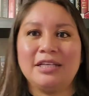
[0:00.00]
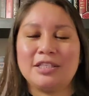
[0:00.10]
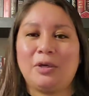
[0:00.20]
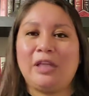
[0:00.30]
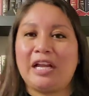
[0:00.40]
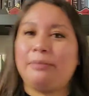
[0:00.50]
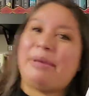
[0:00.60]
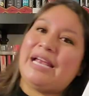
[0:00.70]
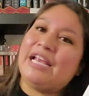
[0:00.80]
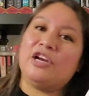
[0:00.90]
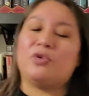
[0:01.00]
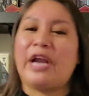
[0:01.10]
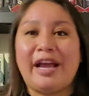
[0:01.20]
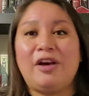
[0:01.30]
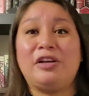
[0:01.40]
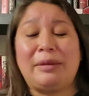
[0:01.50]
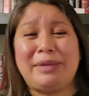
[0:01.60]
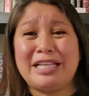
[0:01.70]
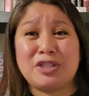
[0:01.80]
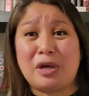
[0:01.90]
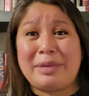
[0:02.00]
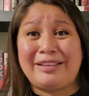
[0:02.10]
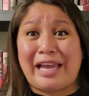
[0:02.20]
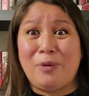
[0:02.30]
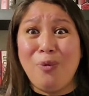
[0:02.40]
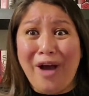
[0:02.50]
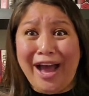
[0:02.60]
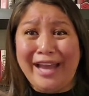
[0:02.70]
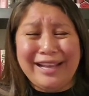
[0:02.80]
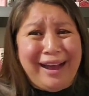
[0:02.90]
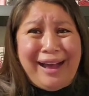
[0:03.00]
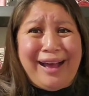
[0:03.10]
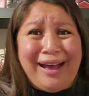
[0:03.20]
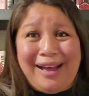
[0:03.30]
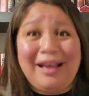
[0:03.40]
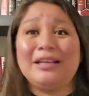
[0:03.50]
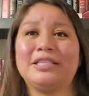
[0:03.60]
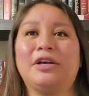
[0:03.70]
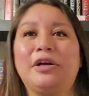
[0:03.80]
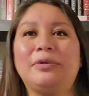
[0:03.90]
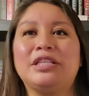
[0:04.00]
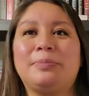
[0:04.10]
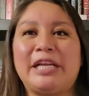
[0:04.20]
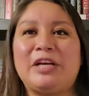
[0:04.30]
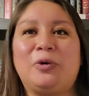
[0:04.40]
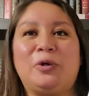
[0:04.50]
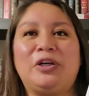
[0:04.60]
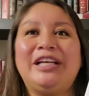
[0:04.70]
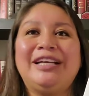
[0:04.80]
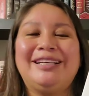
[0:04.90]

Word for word: So a lot of banging around and me screaming like, what? Ah! So it was pretty cool.